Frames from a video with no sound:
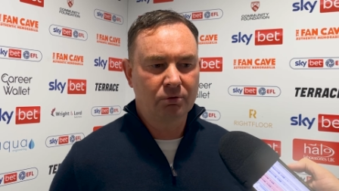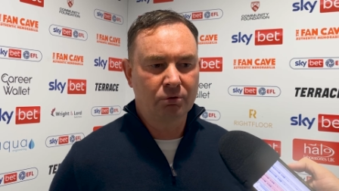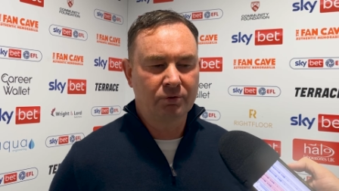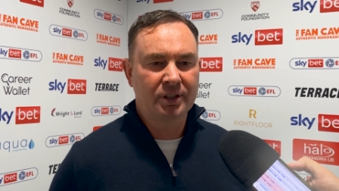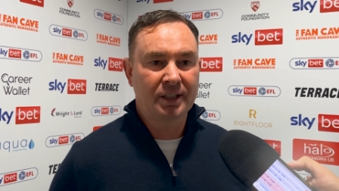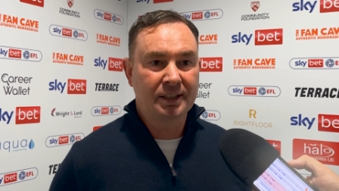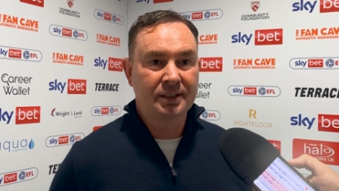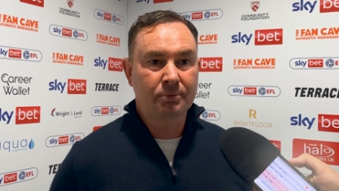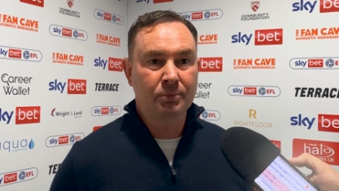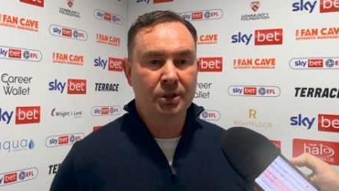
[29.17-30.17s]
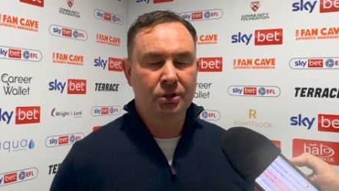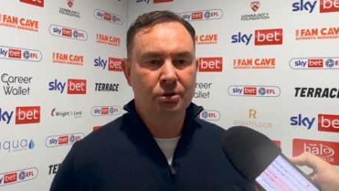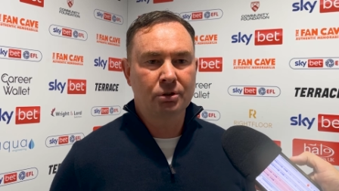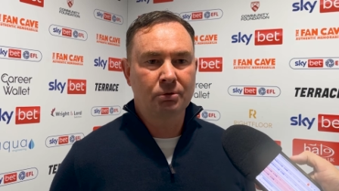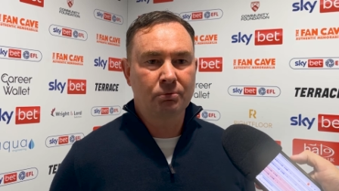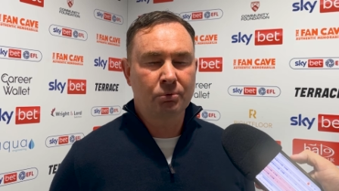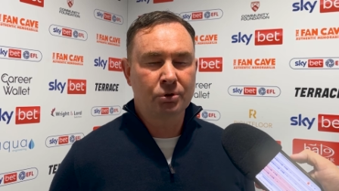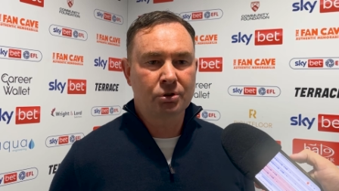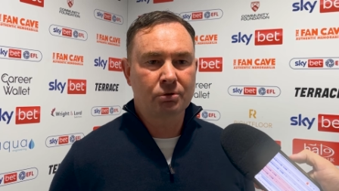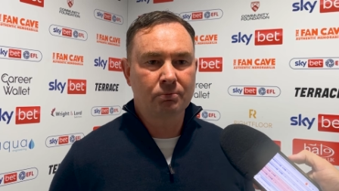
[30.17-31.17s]
over the 90 minutes, it
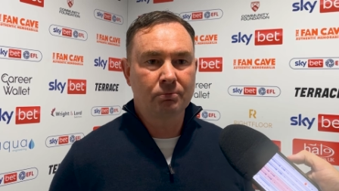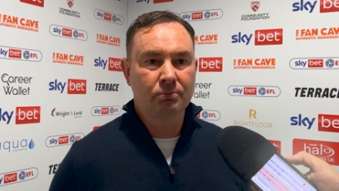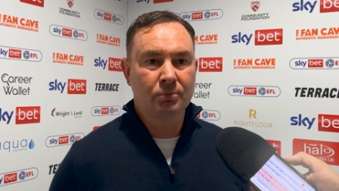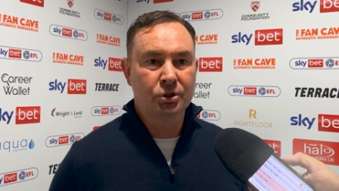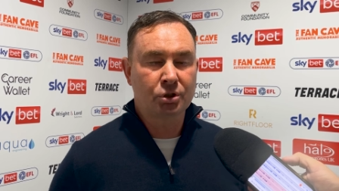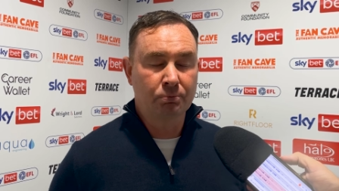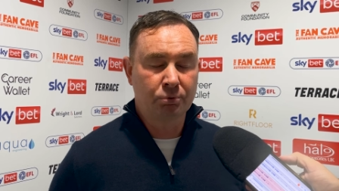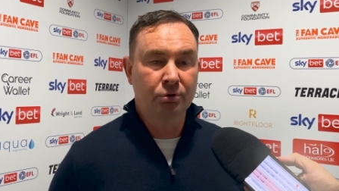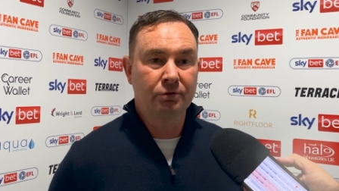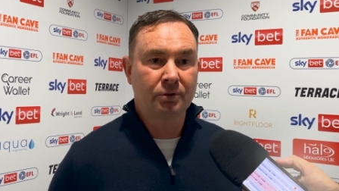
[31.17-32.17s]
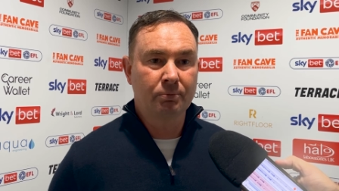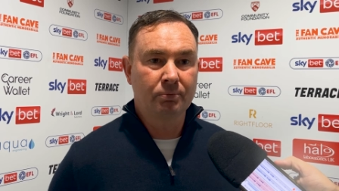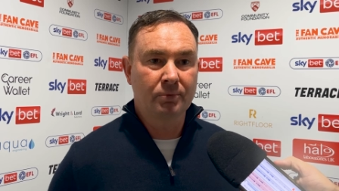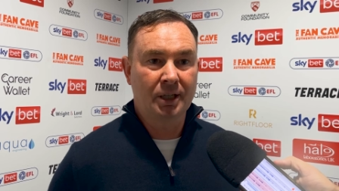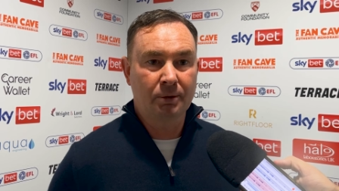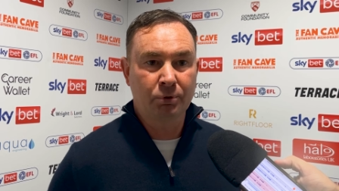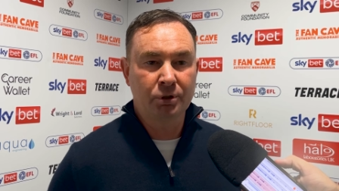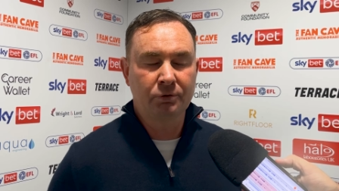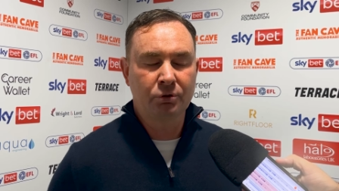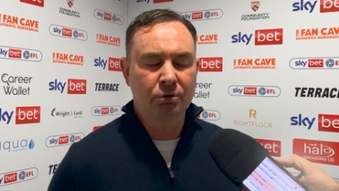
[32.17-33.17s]
was much improved from that
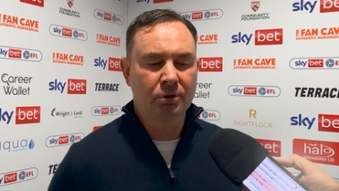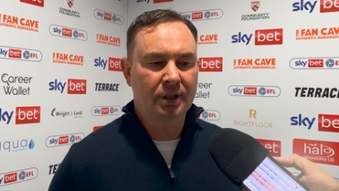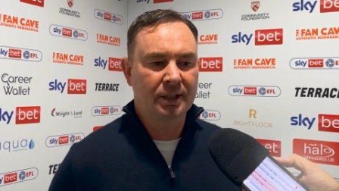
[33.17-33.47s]
point of view.